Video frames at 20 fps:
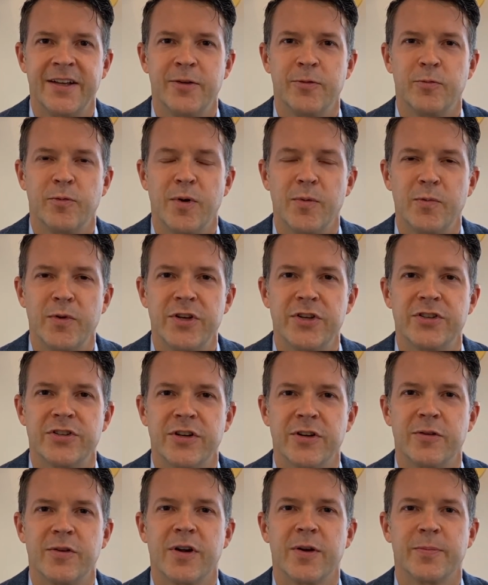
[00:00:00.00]
When we
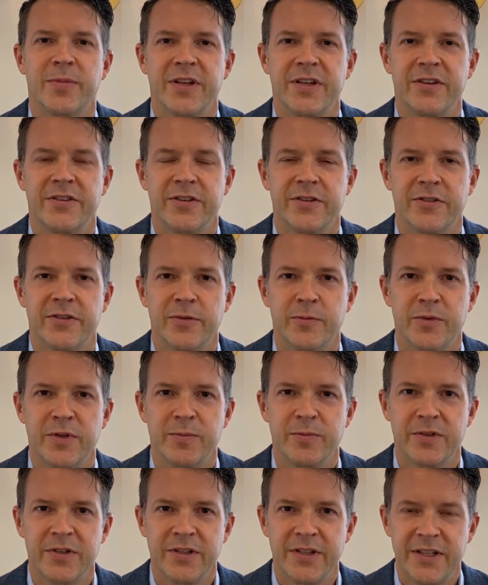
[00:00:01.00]
show our patients that we
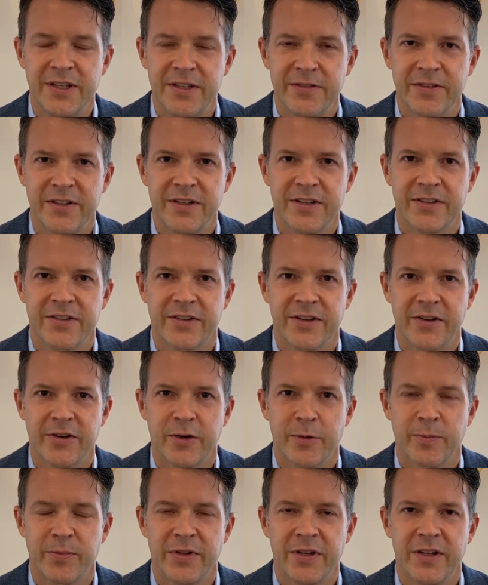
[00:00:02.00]
believe in this
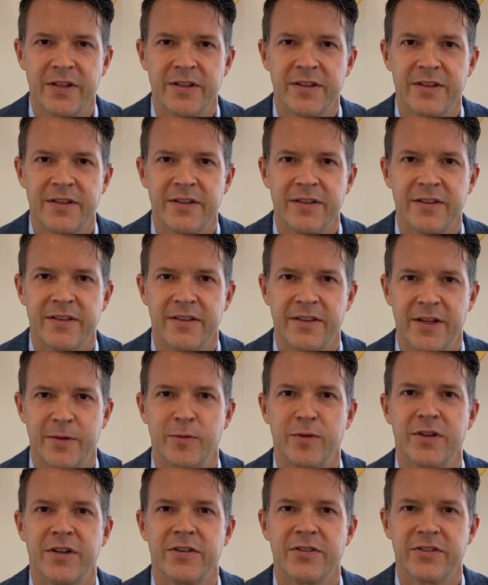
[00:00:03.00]
therapy, they
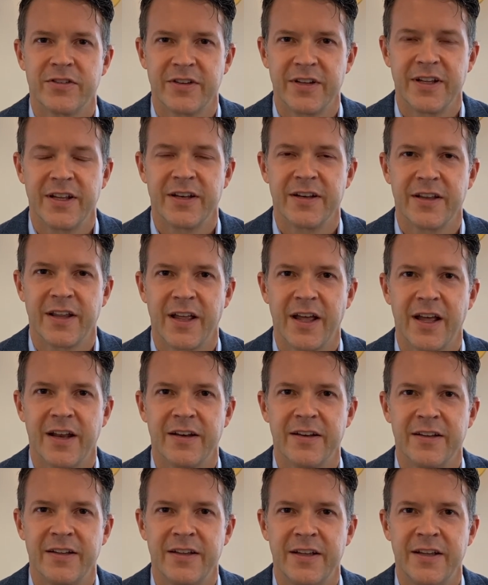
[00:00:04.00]
will understand
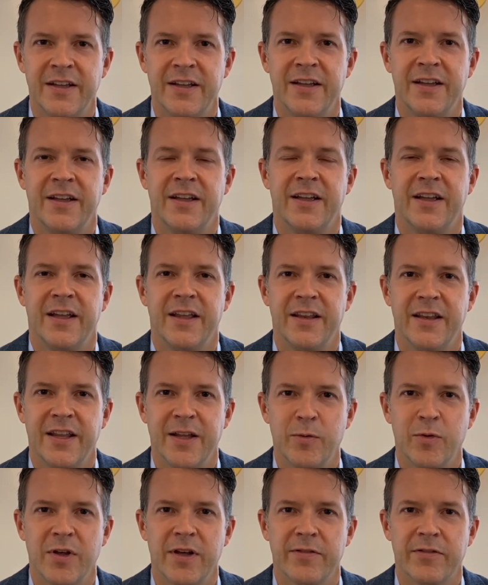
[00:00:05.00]
that, and they
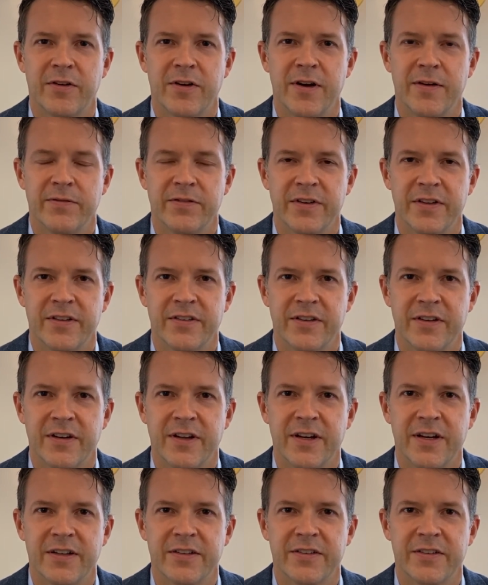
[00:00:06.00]
will have confidence in
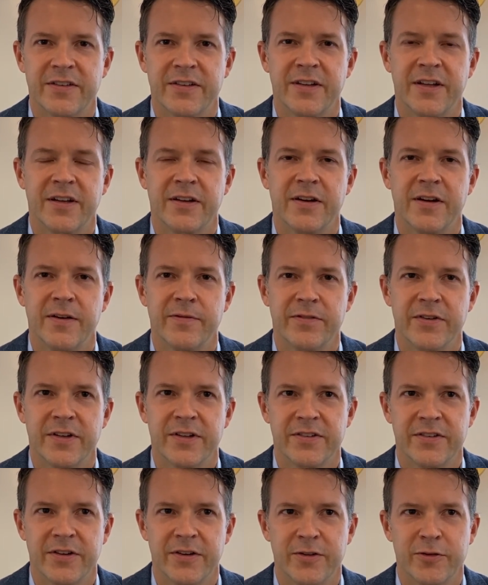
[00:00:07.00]
us and
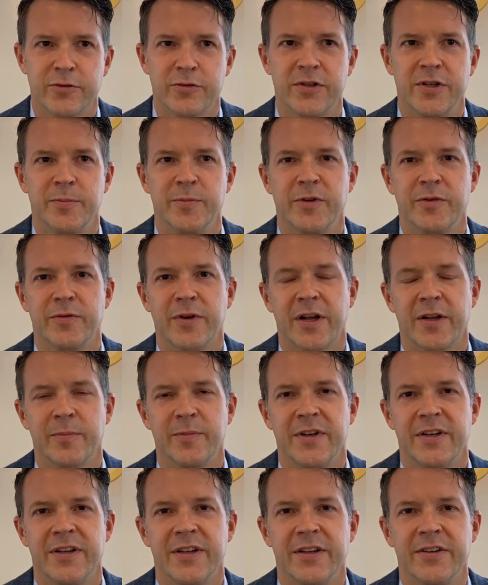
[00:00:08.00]
confidence in our treatment
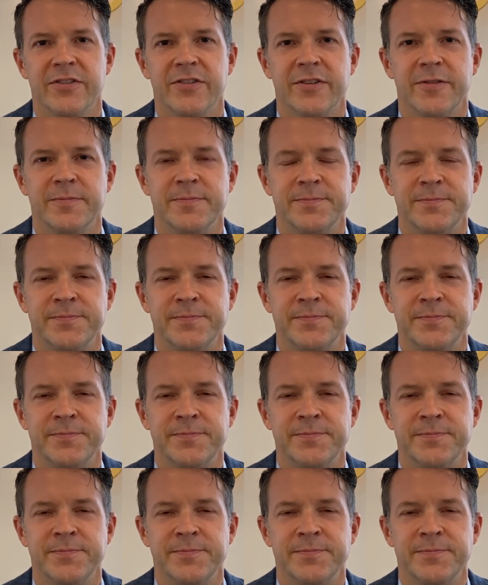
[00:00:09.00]
recommendation.